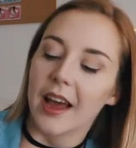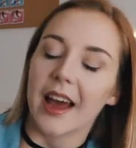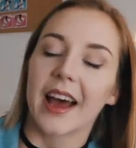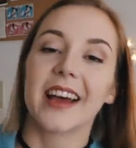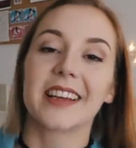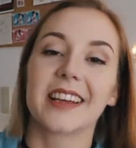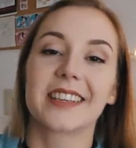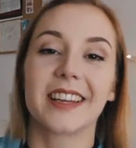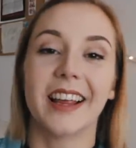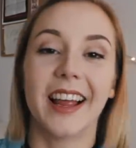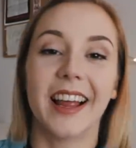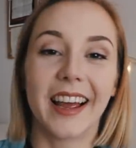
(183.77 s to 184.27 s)

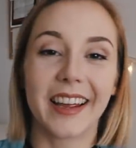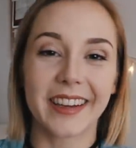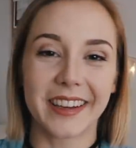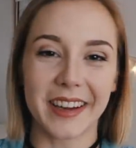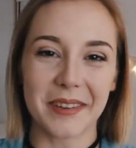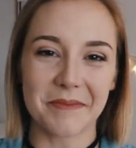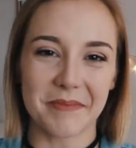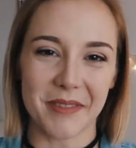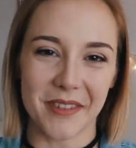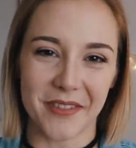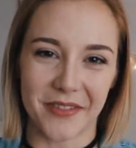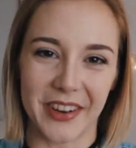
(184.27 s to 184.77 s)
as like
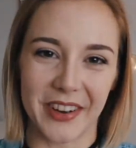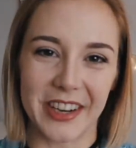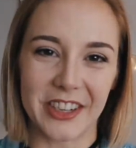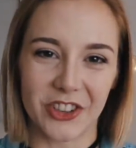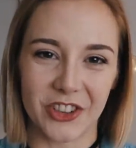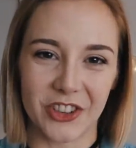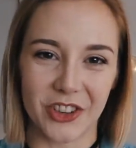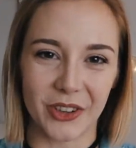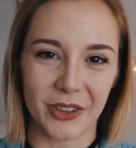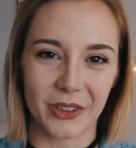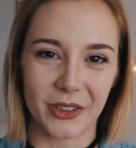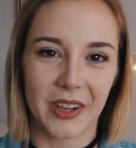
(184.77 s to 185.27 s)
a
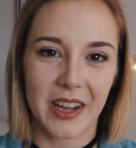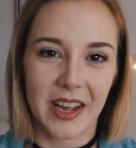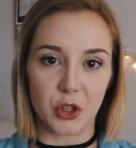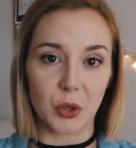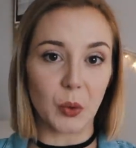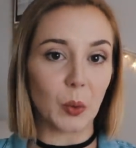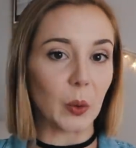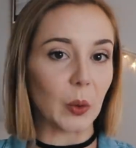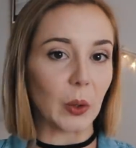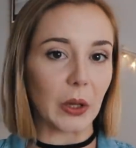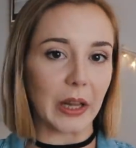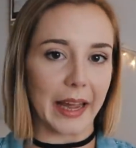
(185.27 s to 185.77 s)
professional
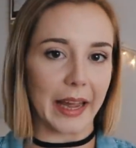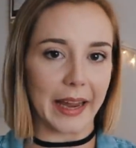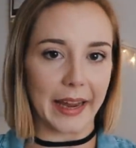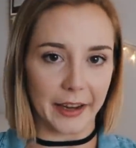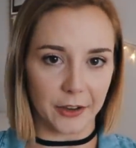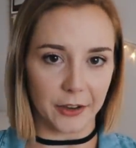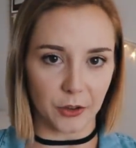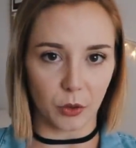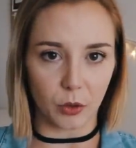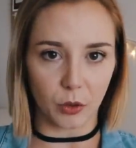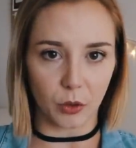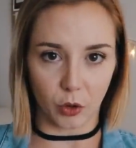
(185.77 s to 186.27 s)
dual
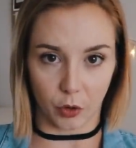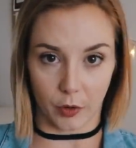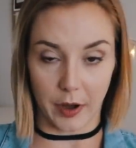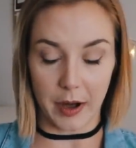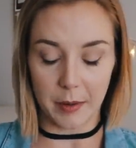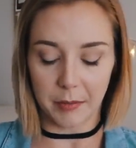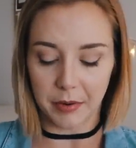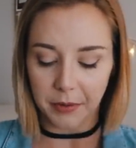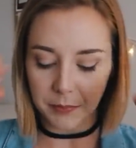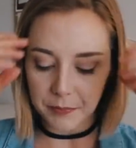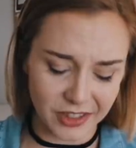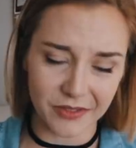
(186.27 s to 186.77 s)
handle
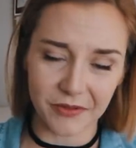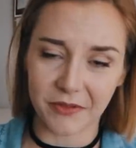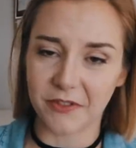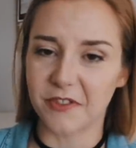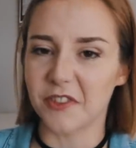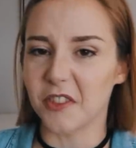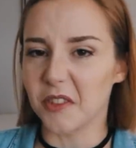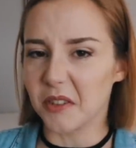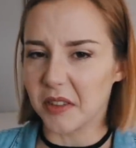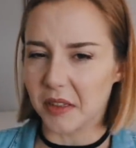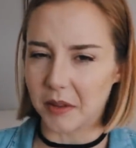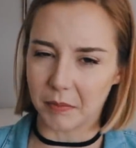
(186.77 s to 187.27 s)
grip.
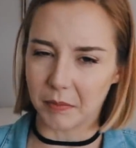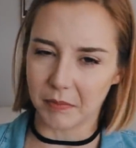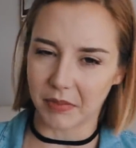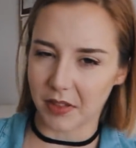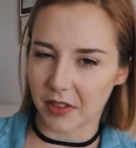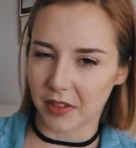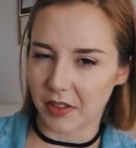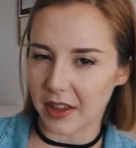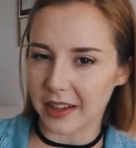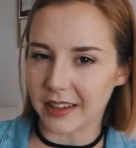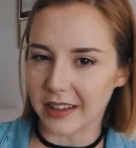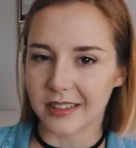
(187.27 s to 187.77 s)
For the
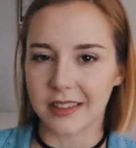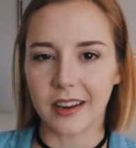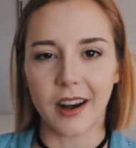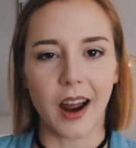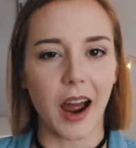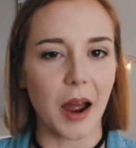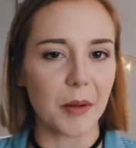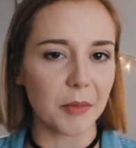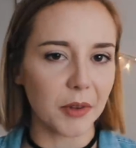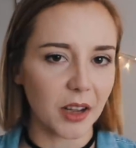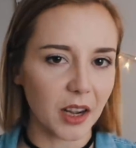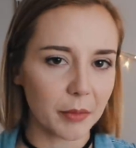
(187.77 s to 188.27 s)
things that
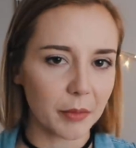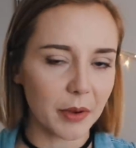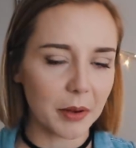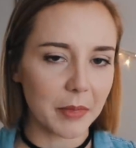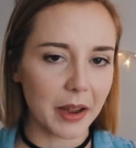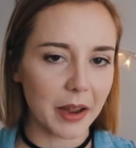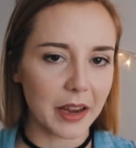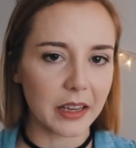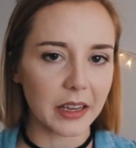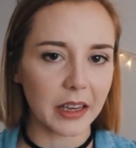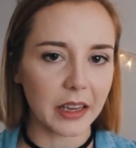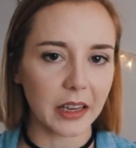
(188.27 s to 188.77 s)
I'm gonna be
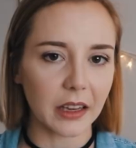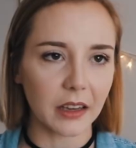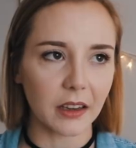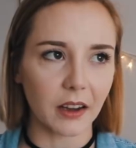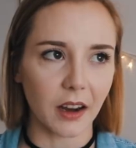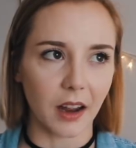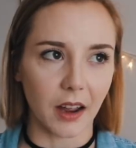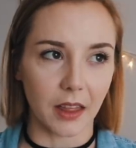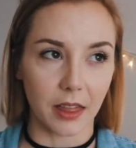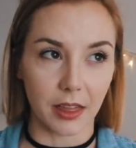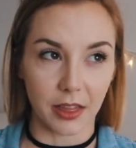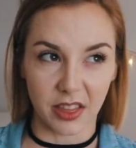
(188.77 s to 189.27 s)
making,
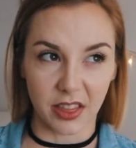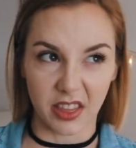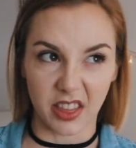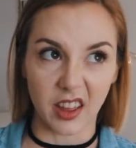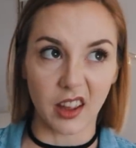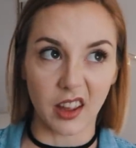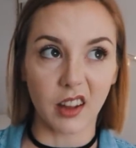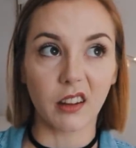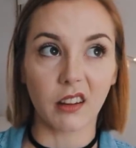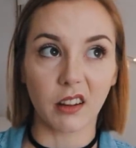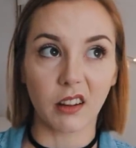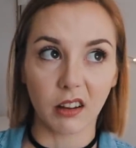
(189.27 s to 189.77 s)
I
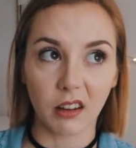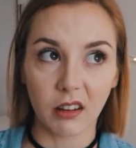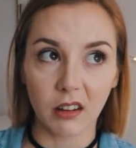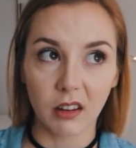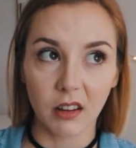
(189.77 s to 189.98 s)
think